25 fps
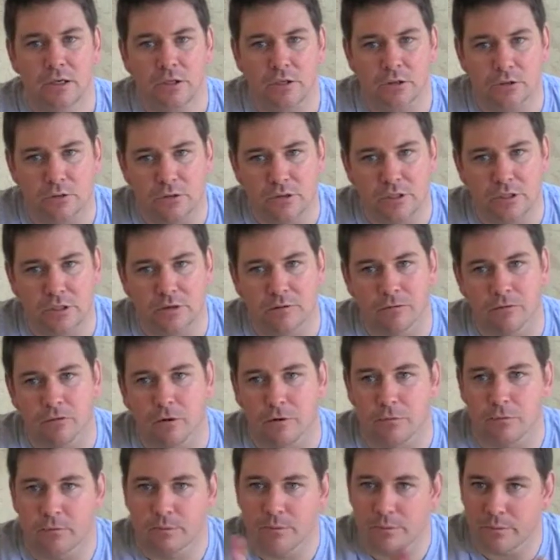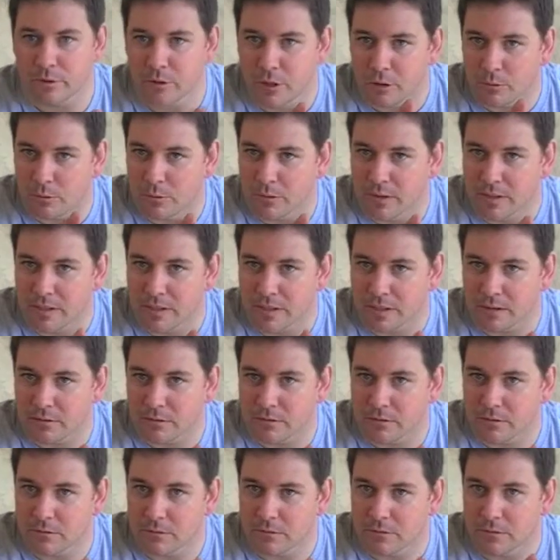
you tick from being